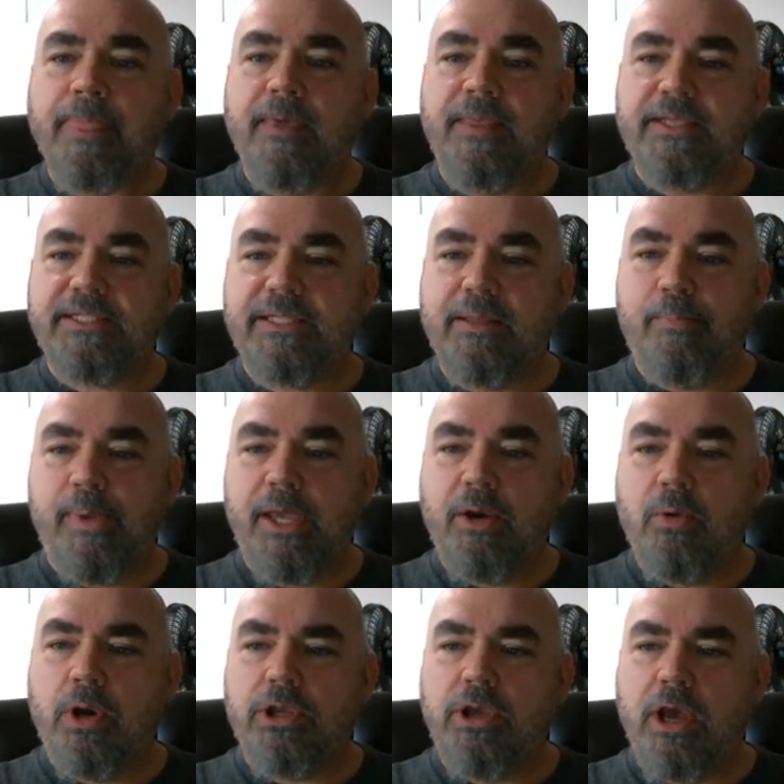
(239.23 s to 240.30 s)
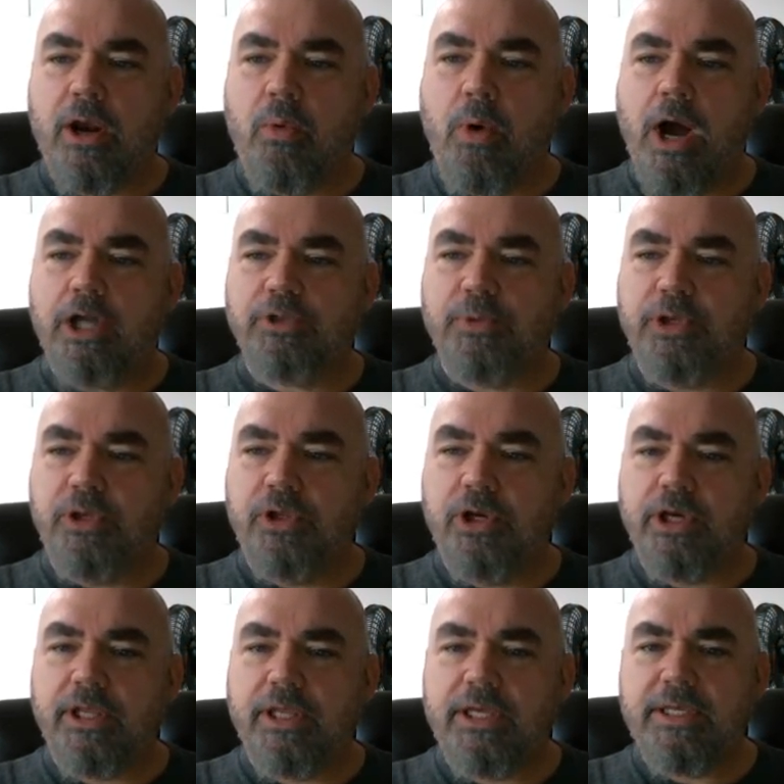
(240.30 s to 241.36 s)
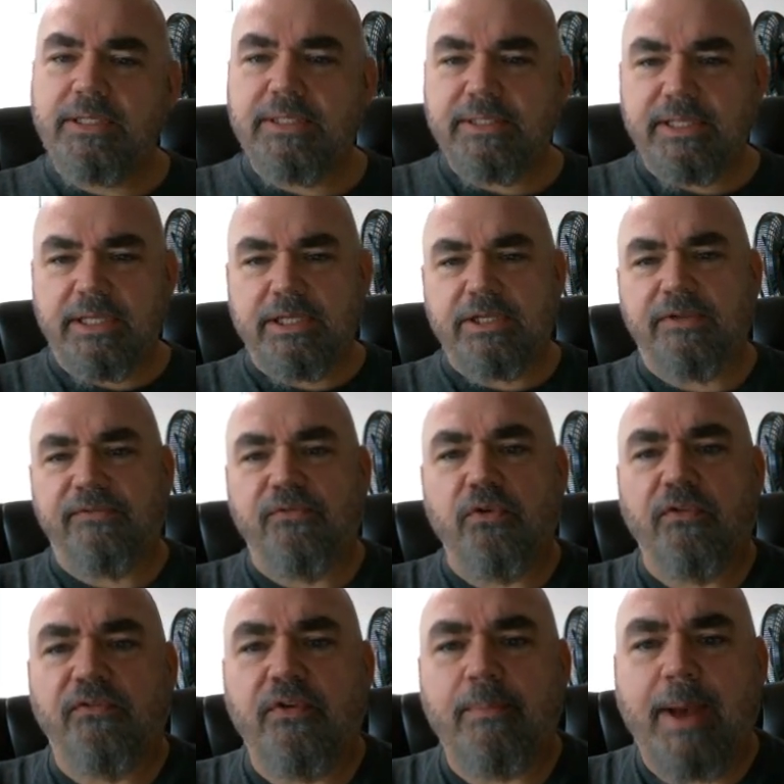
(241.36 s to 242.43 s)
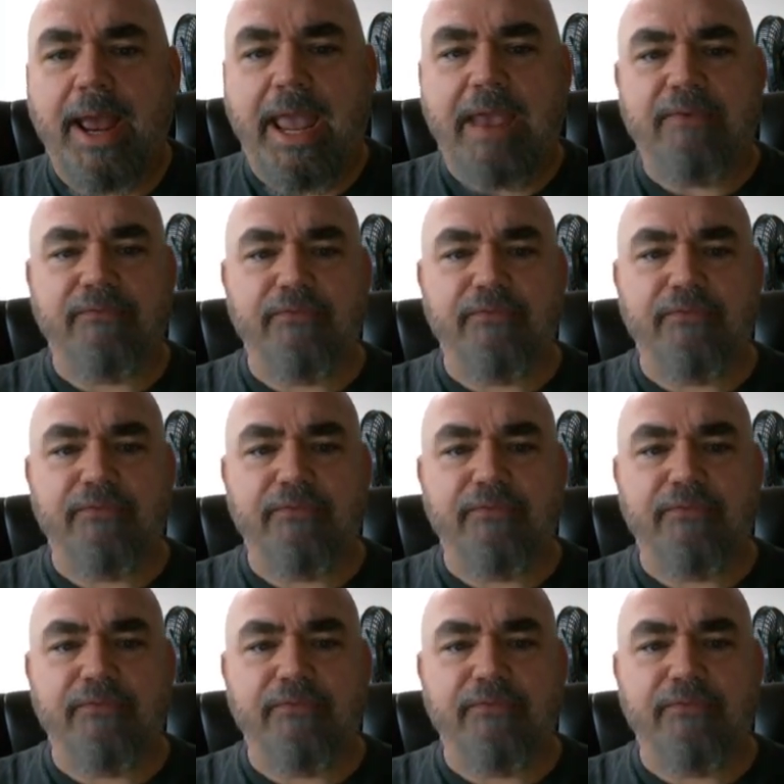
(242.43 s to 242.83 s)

This is the big one. You got to watch when you look at these. See, this is 4 foot by 8